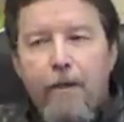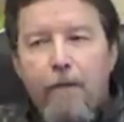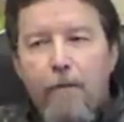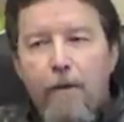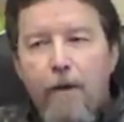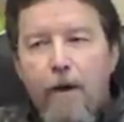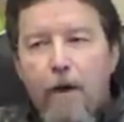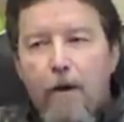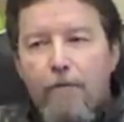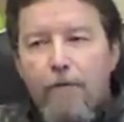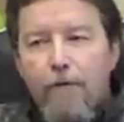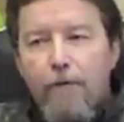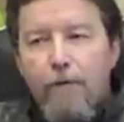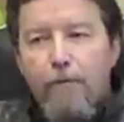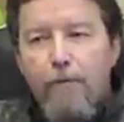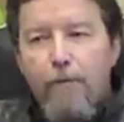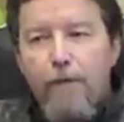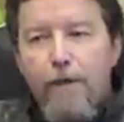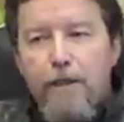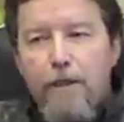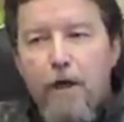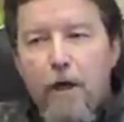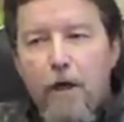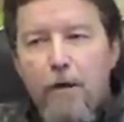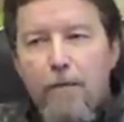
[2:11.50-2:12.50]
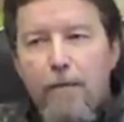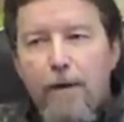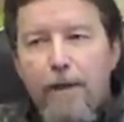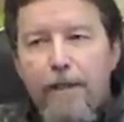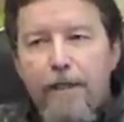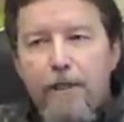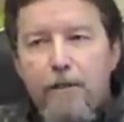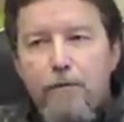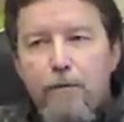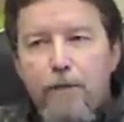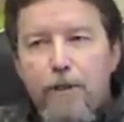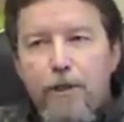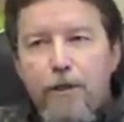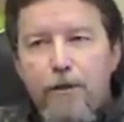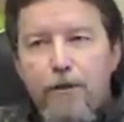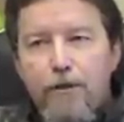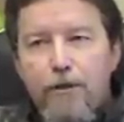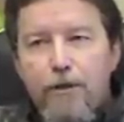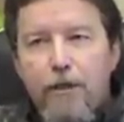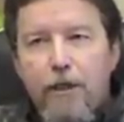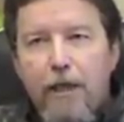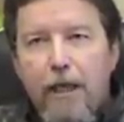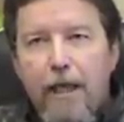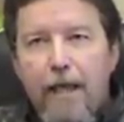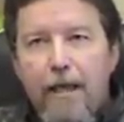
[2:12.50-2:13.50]
We often, when we talk about this, we
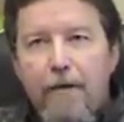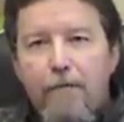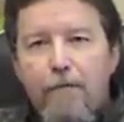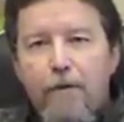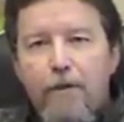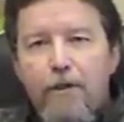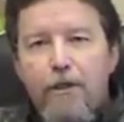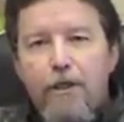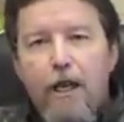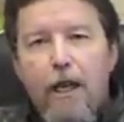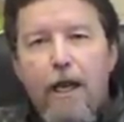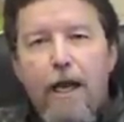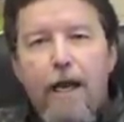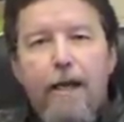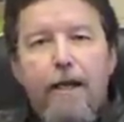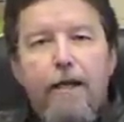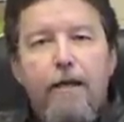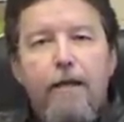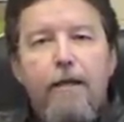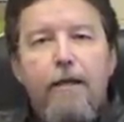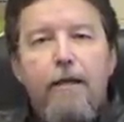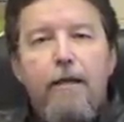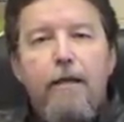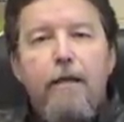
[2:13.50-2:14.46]
use language like